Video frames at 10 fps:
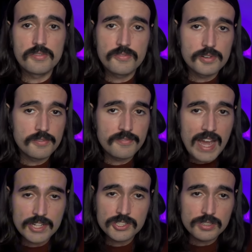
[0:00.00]
for a
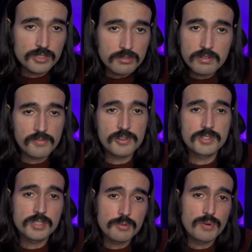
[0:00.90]
faction universally